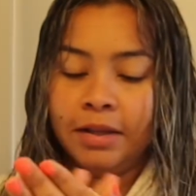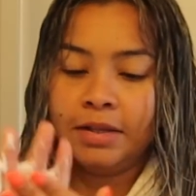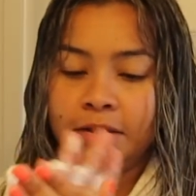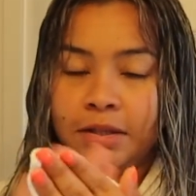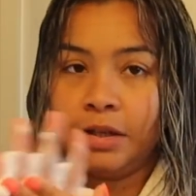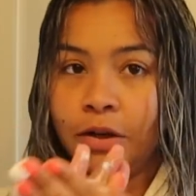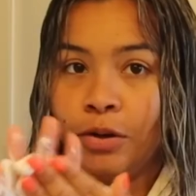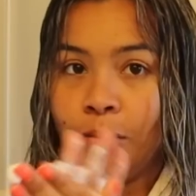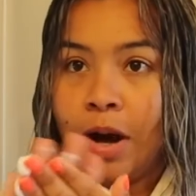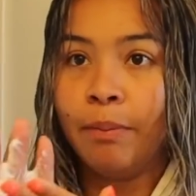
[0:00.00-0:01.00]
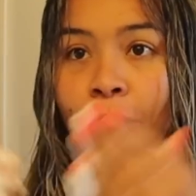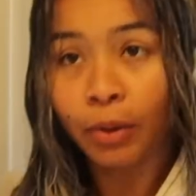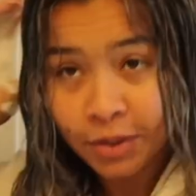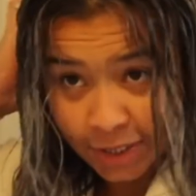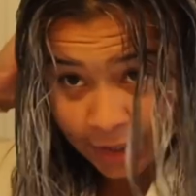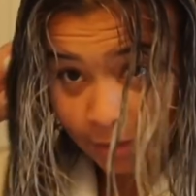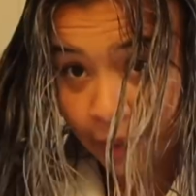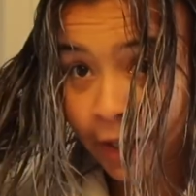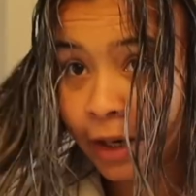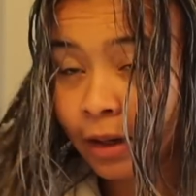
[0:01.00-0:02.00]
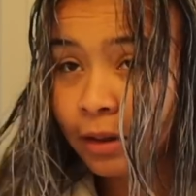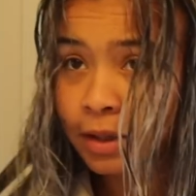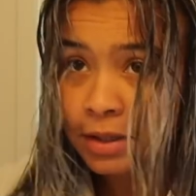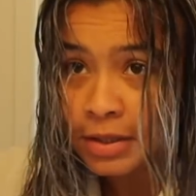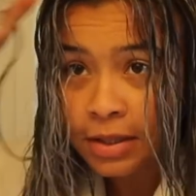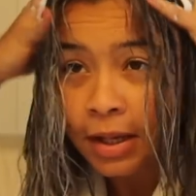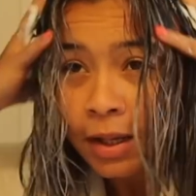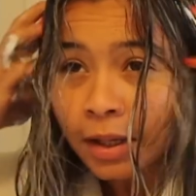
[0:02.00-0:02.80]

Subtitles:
and this is gonna go on both sides of my hair because,